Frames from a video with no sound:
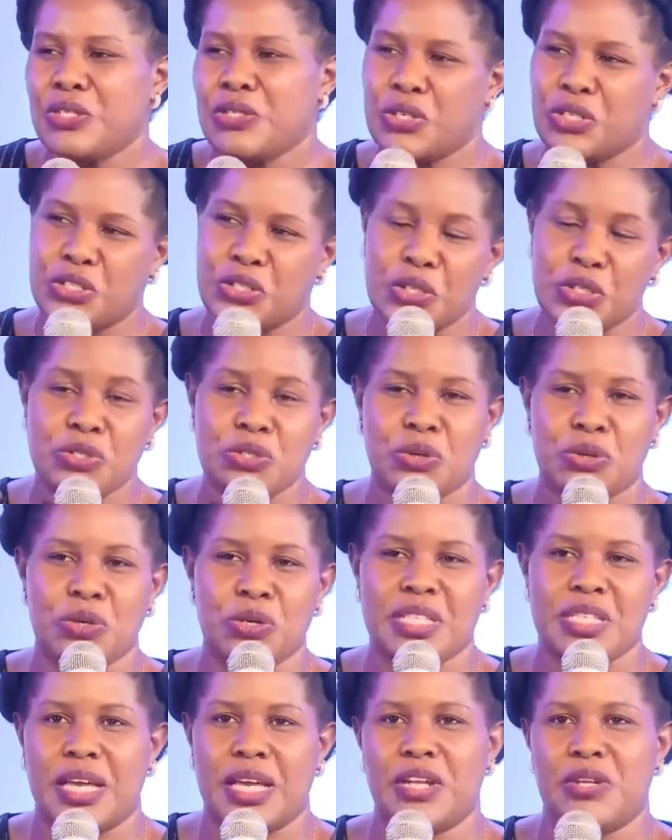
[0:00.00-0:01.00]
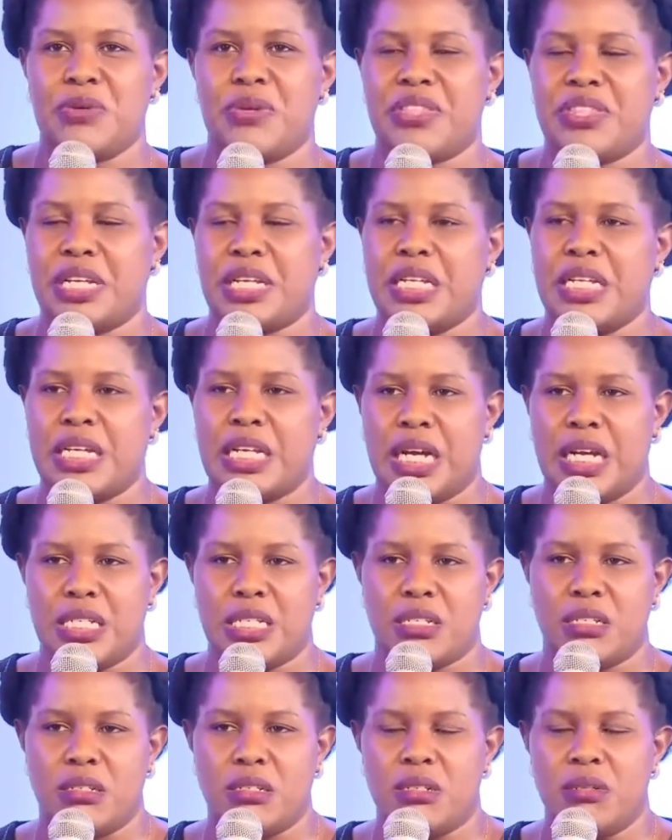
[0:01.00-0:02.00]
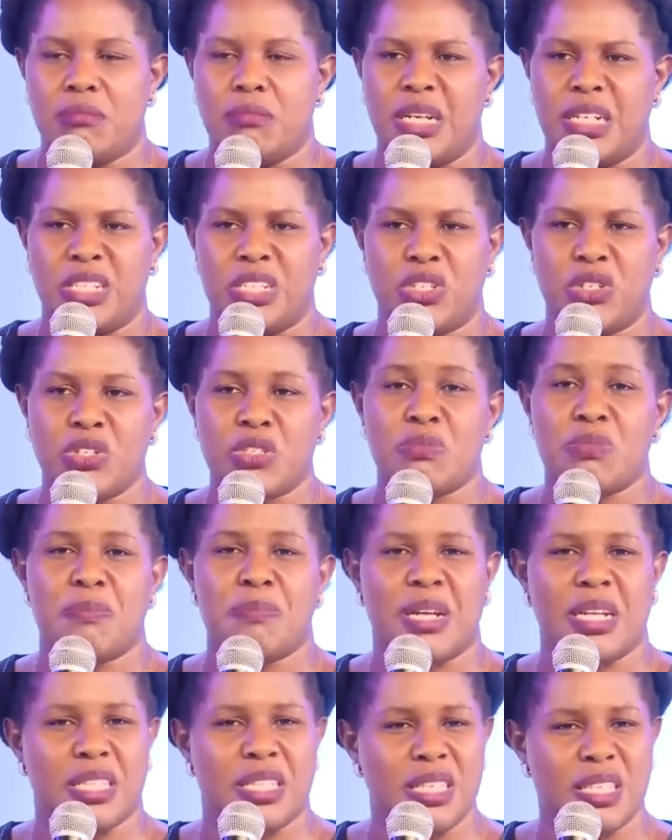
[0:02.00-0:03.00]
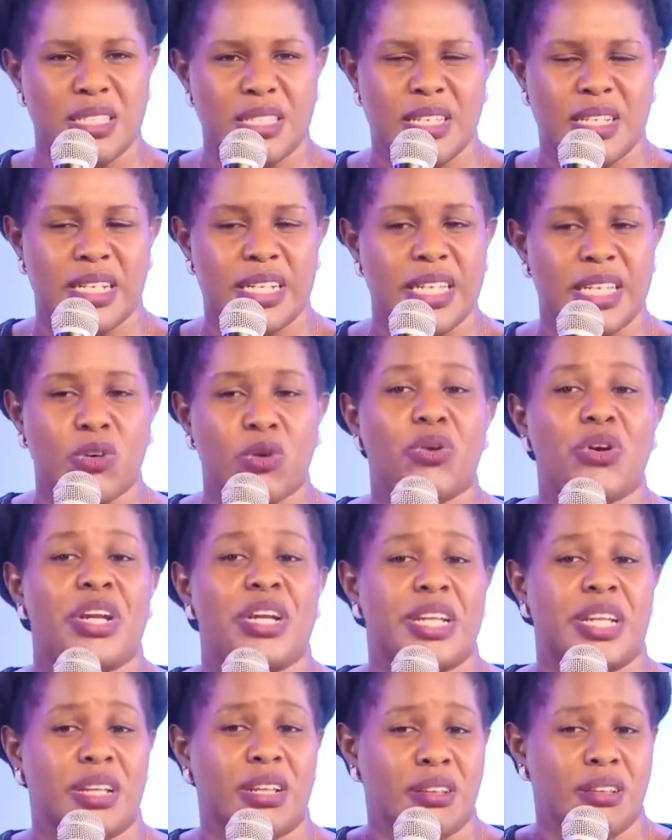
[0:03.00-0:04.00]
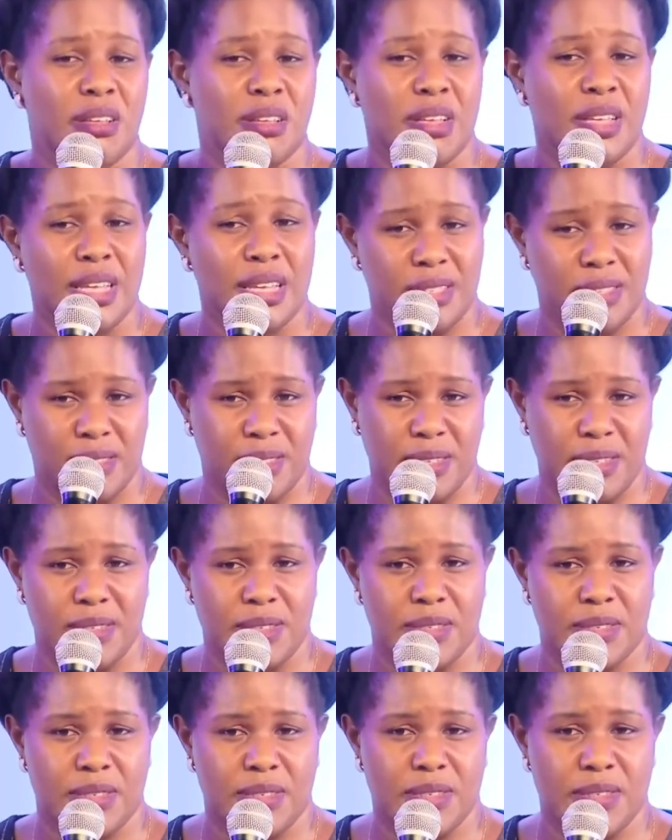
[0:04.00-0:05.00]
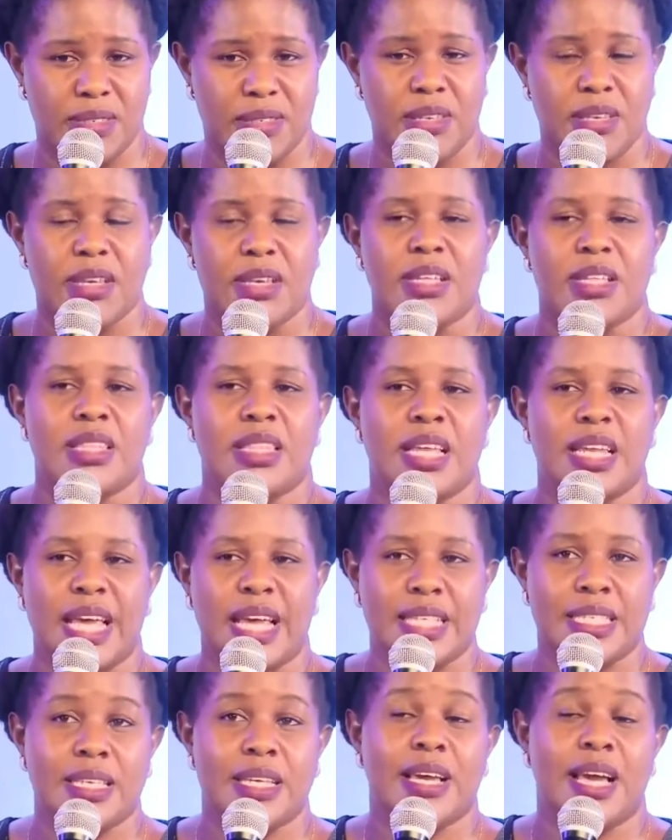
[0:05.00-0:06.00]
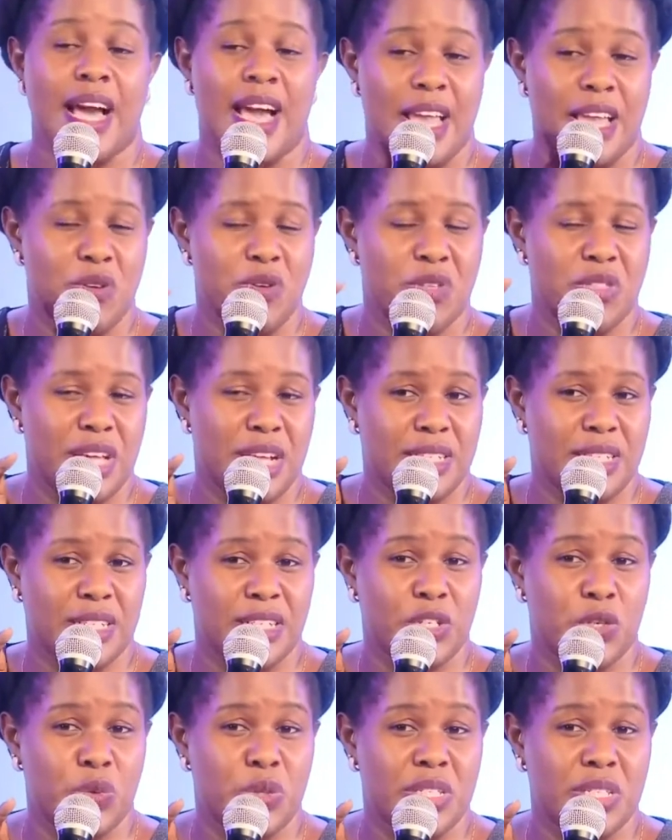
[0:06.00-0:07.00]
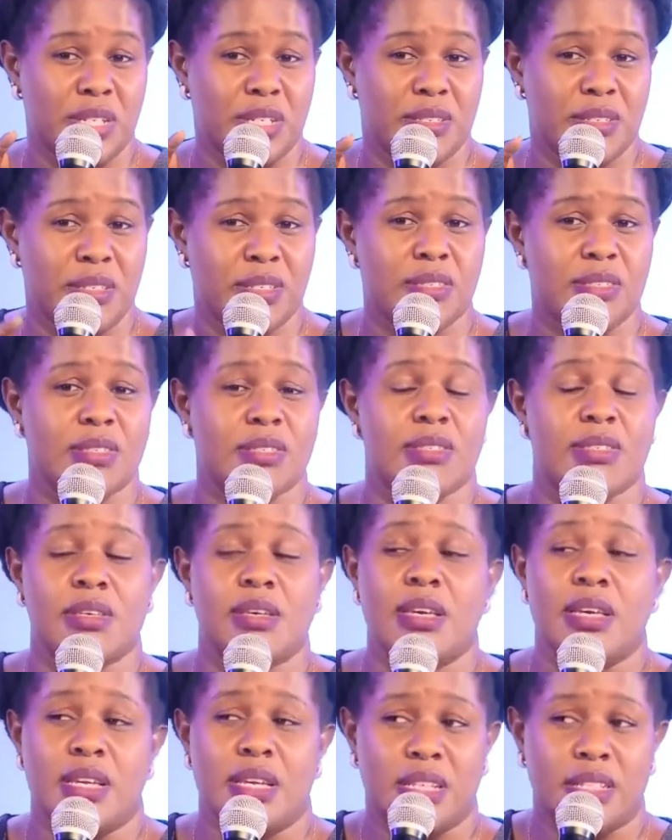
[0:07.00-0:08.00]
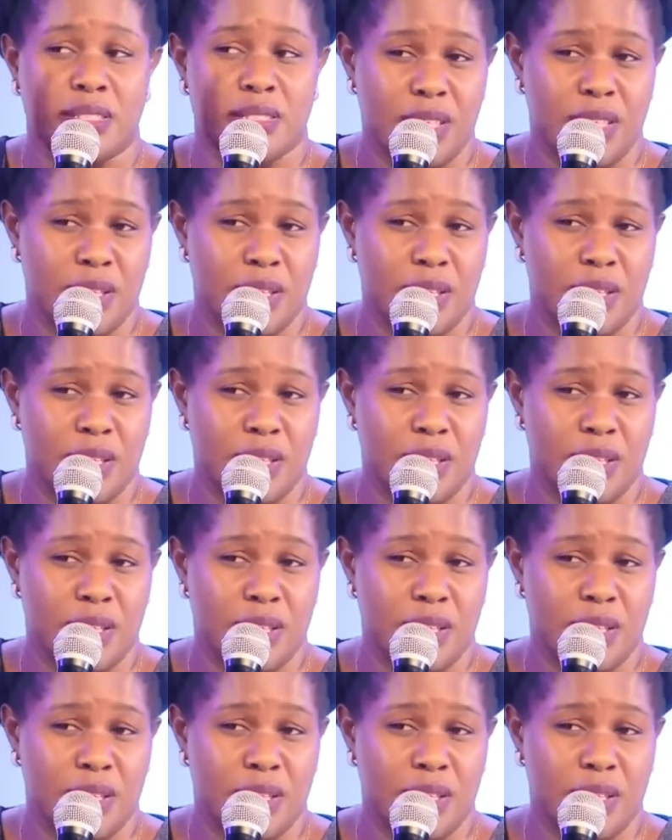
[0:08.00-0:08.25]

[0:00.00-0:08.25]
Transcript: So she also goes ahead with Klick, but she tells me, but this Klick already exists. Then I say, I know that Klick which exists, it